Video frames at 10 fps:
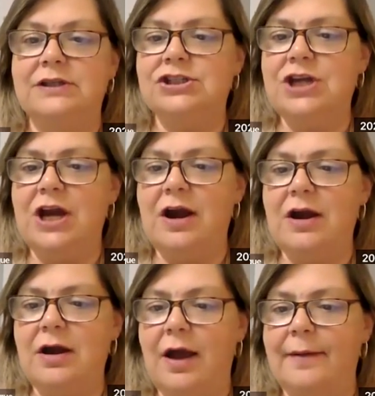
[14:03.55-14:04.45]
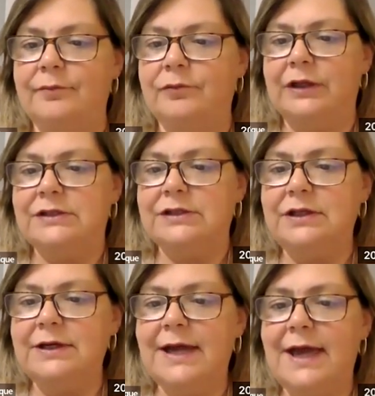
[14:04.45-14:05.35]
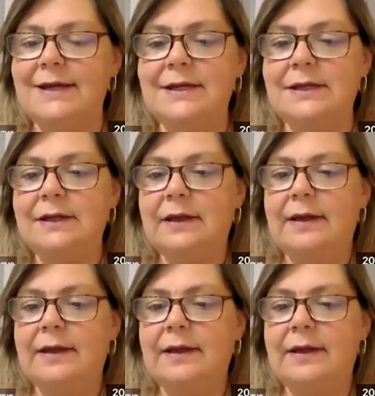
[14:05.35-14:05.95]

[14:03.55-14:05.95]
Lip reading: to share, I'm willing to look at it.